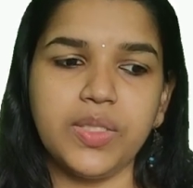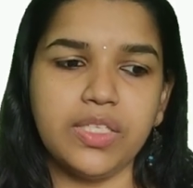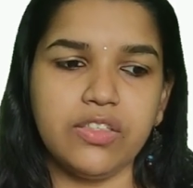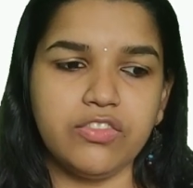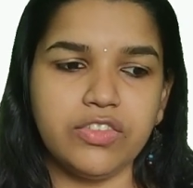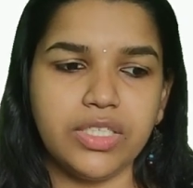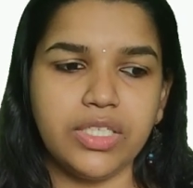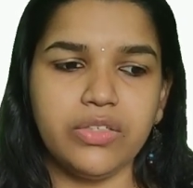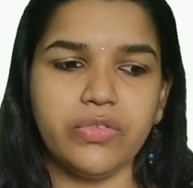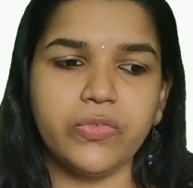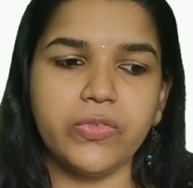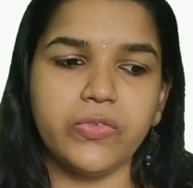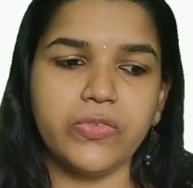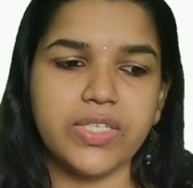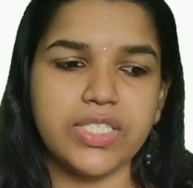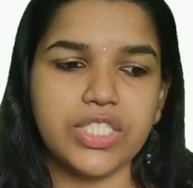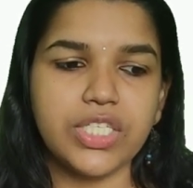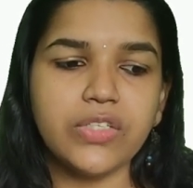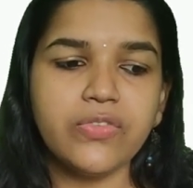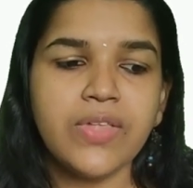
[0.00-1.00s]
with the words
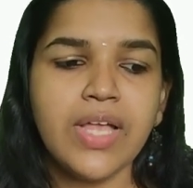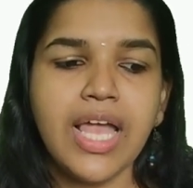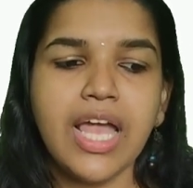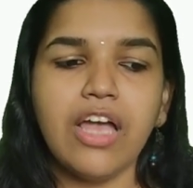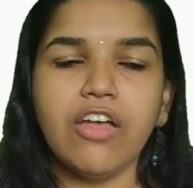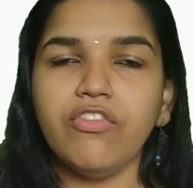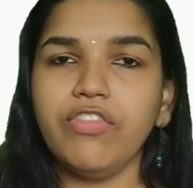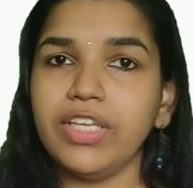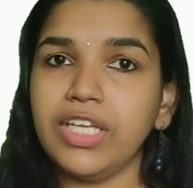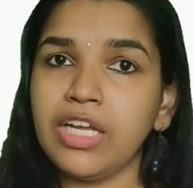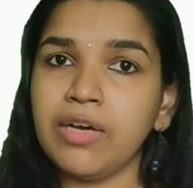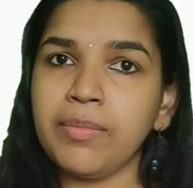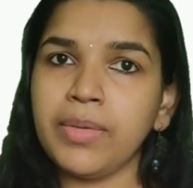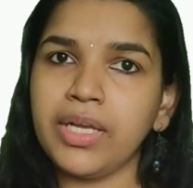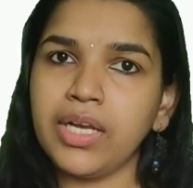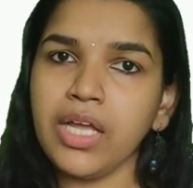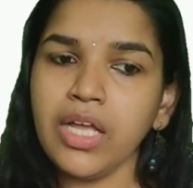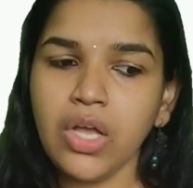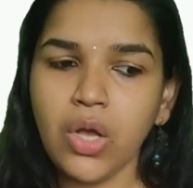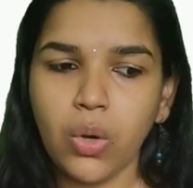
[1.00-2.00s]
such as
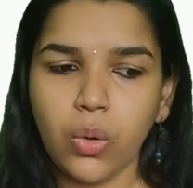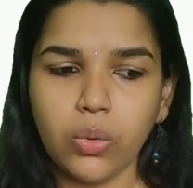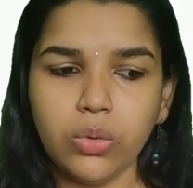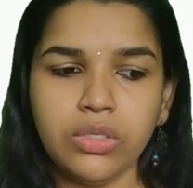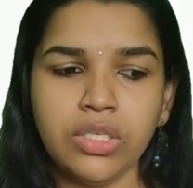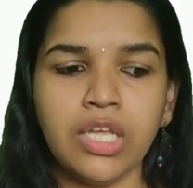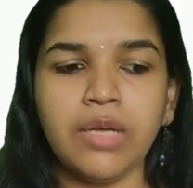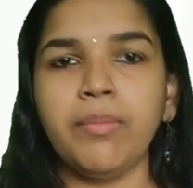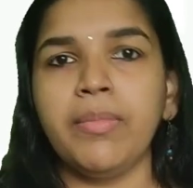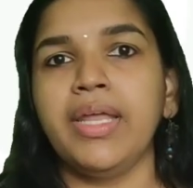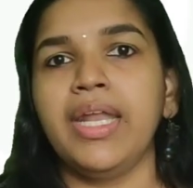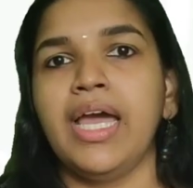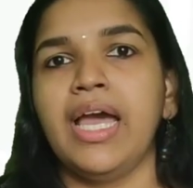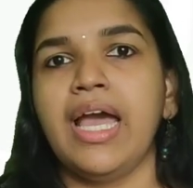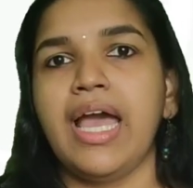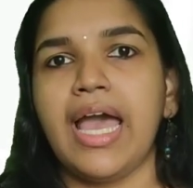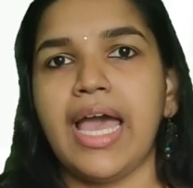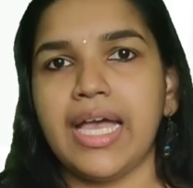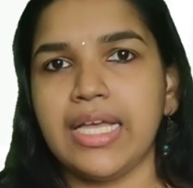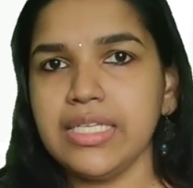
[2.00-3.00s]
Vinamana,
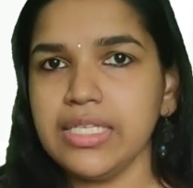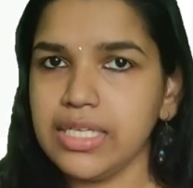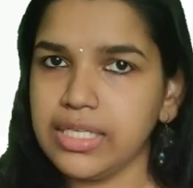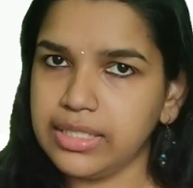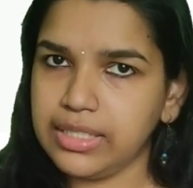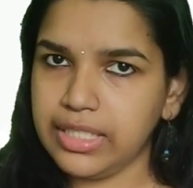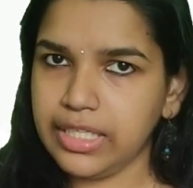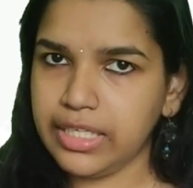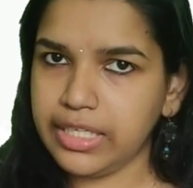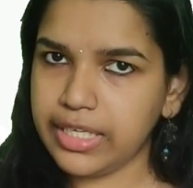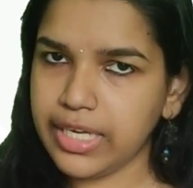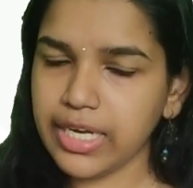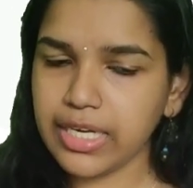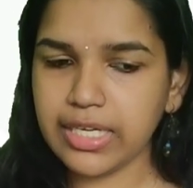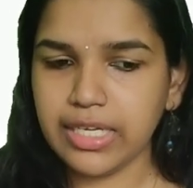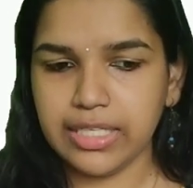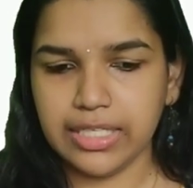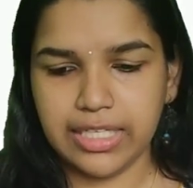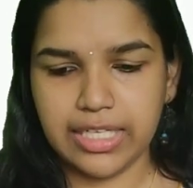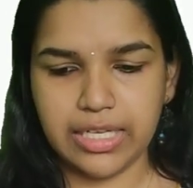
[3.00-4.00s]
Unnamana and
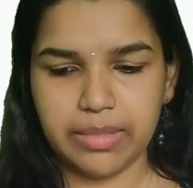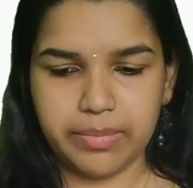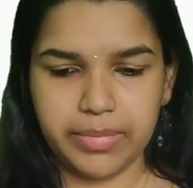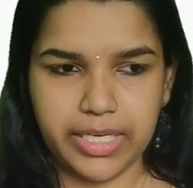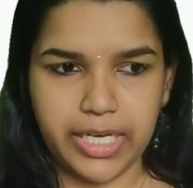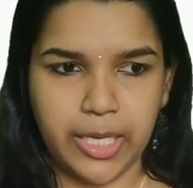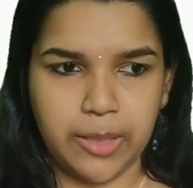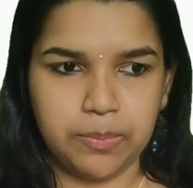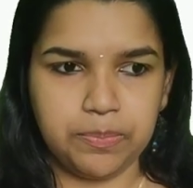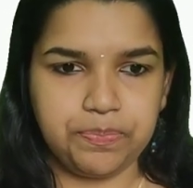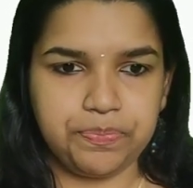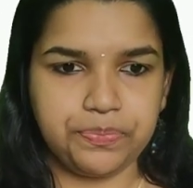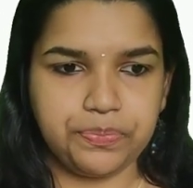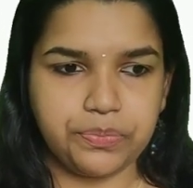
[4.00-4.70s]
Tiryagamana.